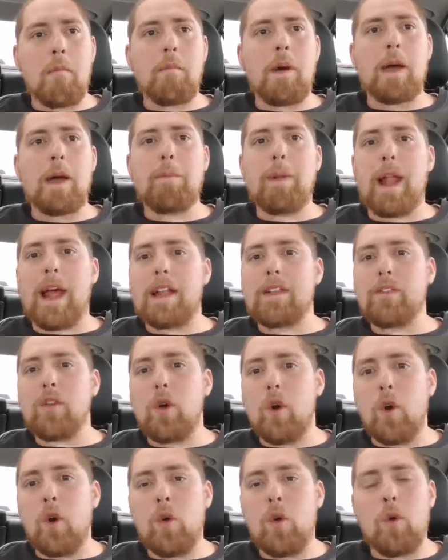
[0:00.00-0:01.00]

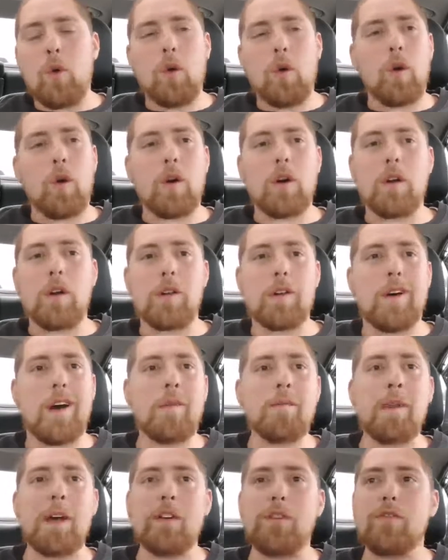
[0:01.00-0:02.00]
plateau, or
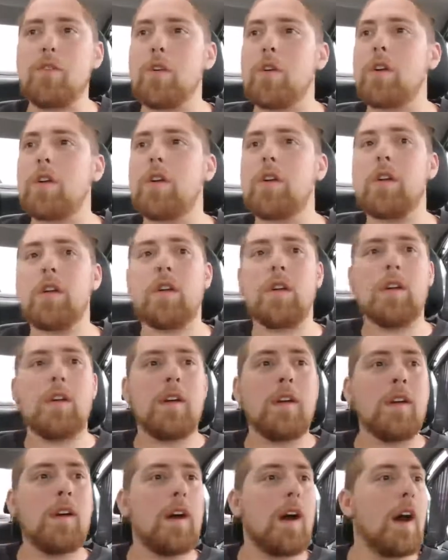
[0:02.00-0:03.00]
I'm not sure.
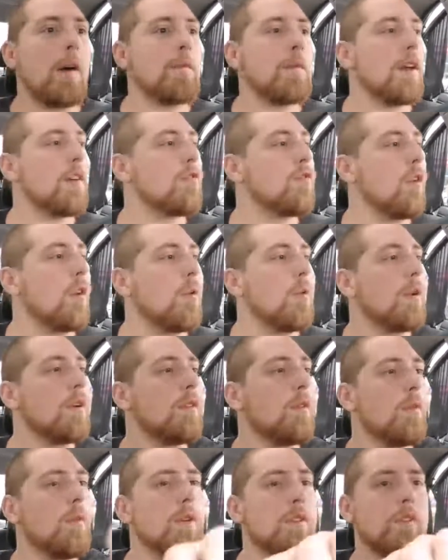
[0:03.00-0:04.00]
I'm not sure
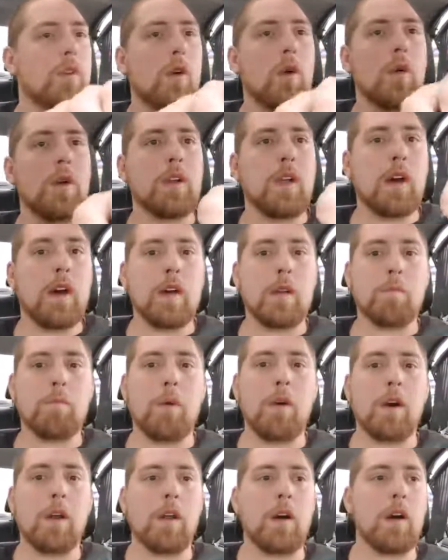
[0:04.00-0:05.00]
what's going on,
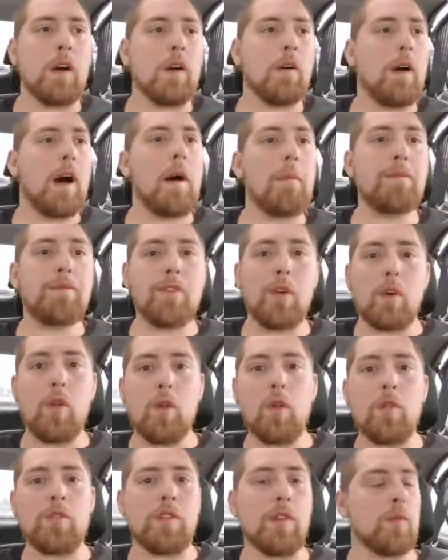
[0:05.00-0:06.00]
but I'm still
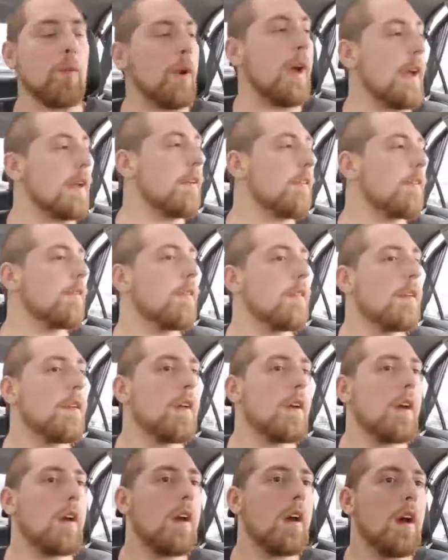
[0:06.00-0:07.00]
losing weight,
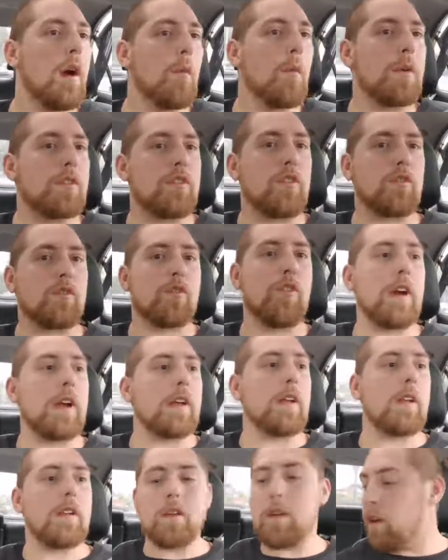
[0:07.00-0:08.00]
which is great.
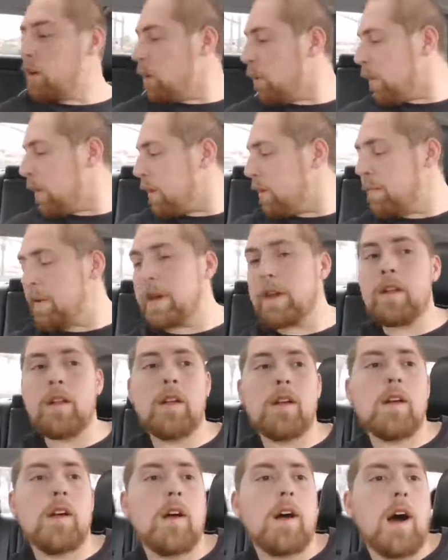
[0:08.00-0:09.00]
You know what I mean?
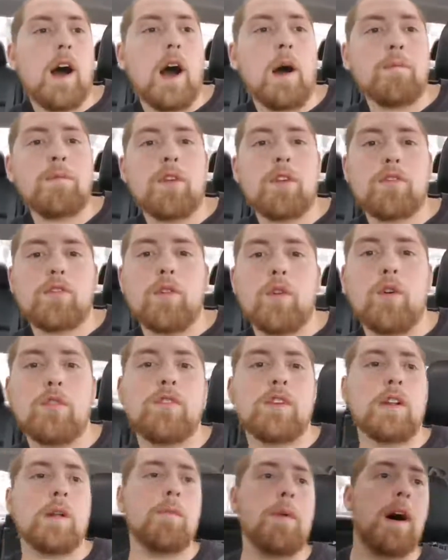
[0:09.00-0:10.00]
I'm just
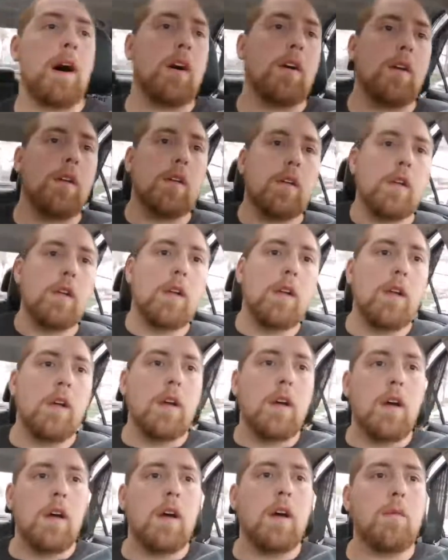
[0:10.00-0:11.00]
losing about
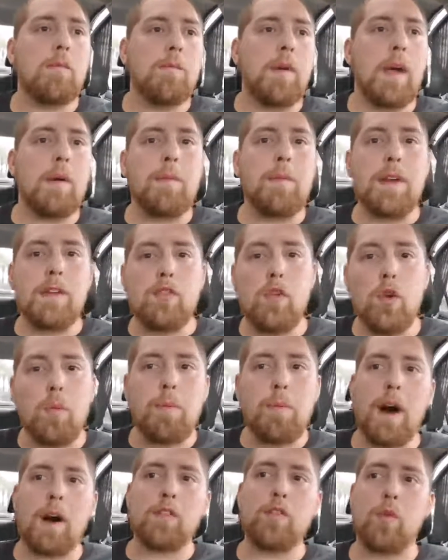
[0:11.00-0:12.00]
maybe 2
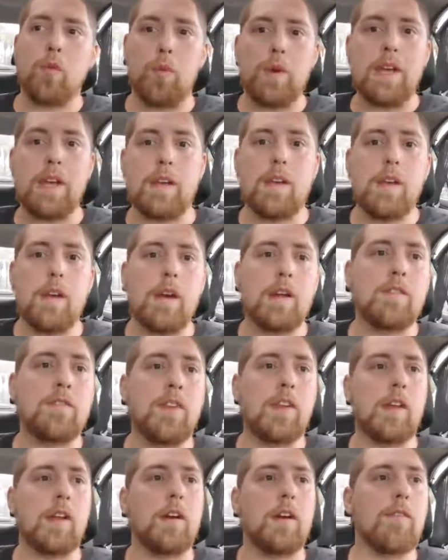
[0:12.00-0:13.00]
pounds a week
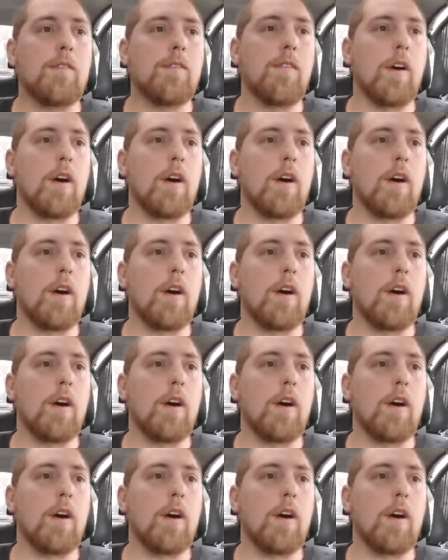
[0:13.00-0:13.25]
instead of